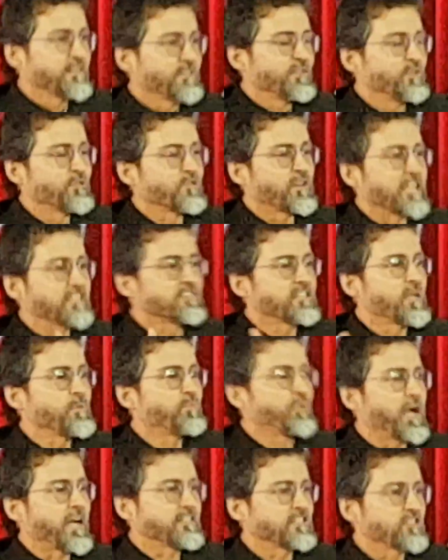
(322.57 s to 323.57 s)
You know, they say
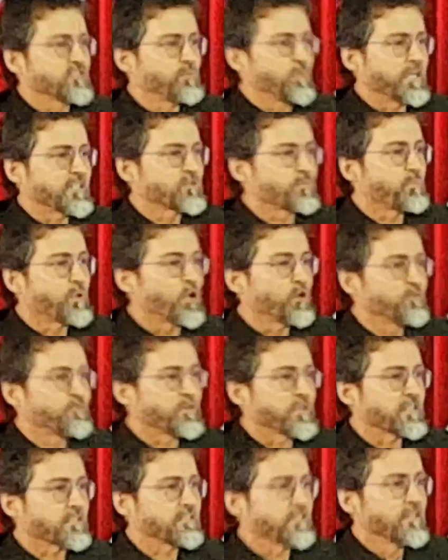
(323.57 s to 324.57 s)
practice makes
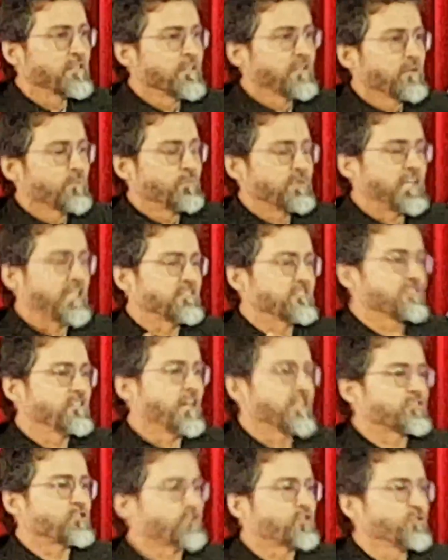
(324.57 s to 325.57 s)
perfect. That's
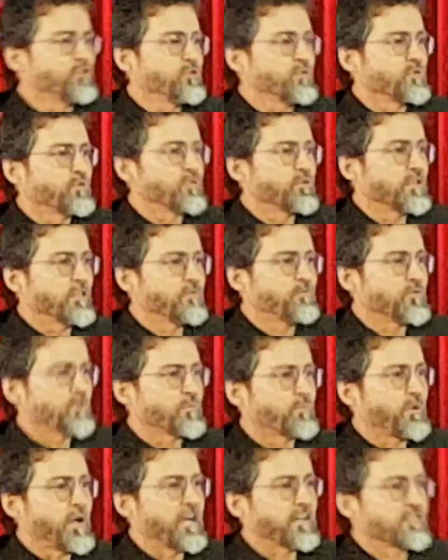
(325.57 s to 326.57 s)
not true if
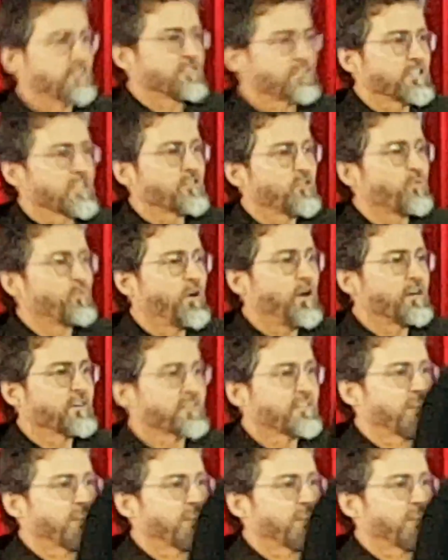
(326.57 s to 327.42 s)
you're practicing the wrong